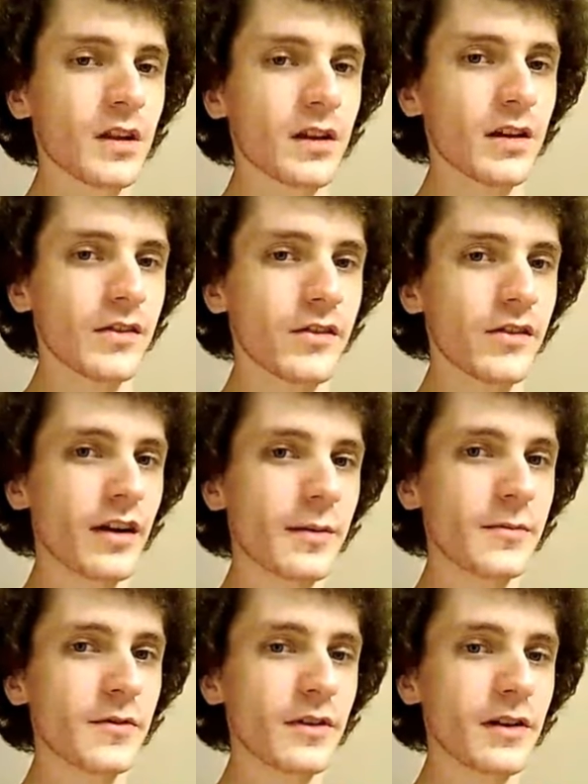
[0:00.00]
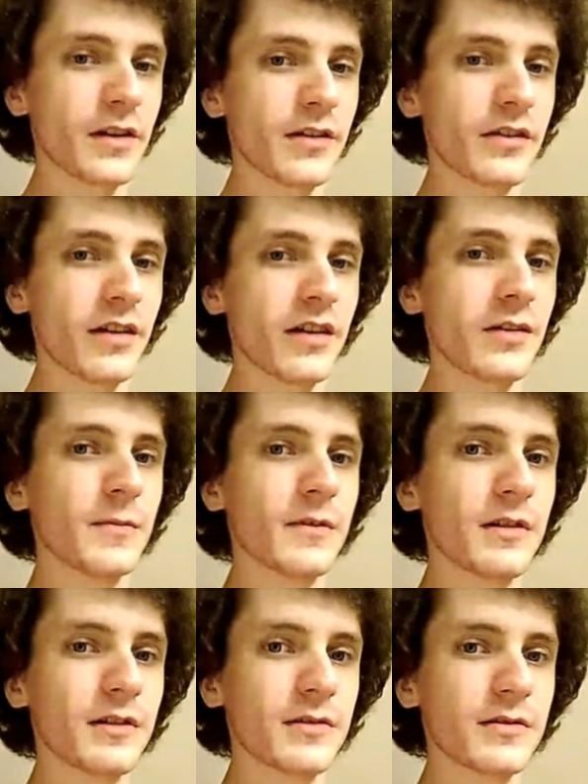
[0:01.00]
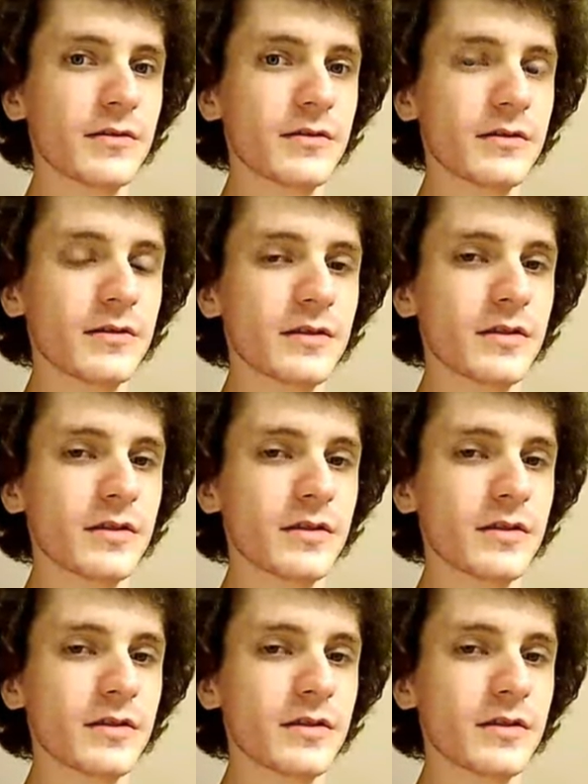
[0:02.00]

I stopped drinking the tap water.